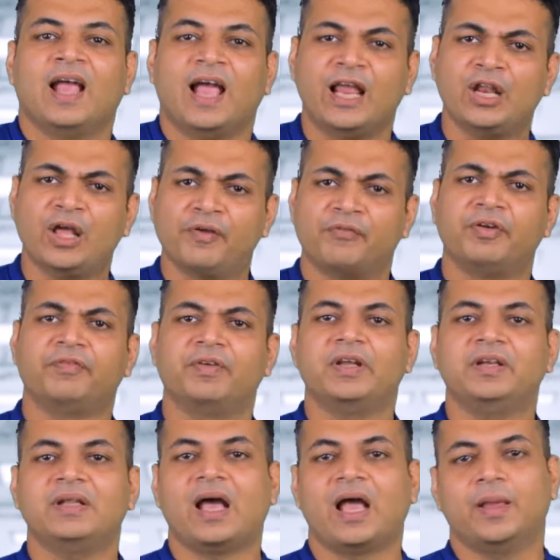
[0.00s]
Hello
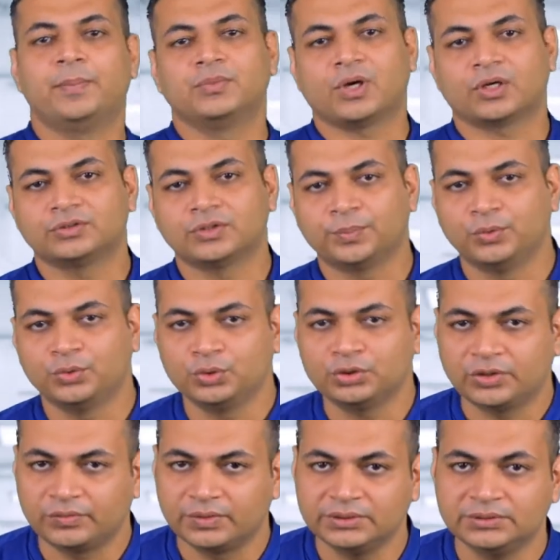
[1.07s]
everyone, I am Dr. Puru
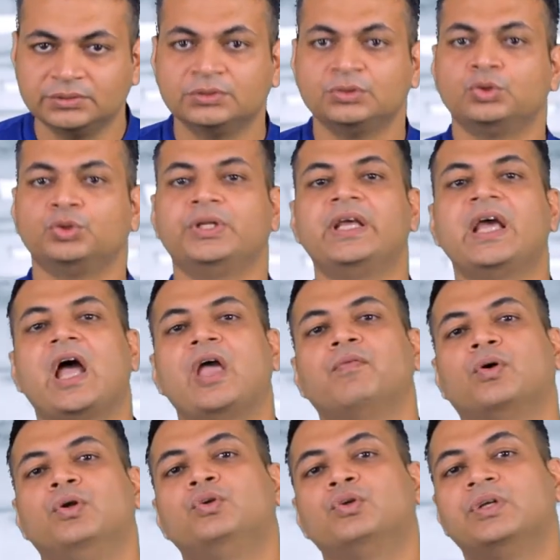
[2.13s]
Dhawan. Today I
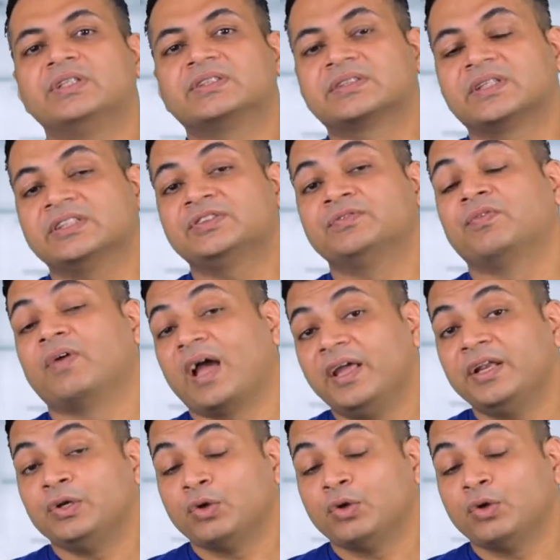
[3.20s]
want to discuss why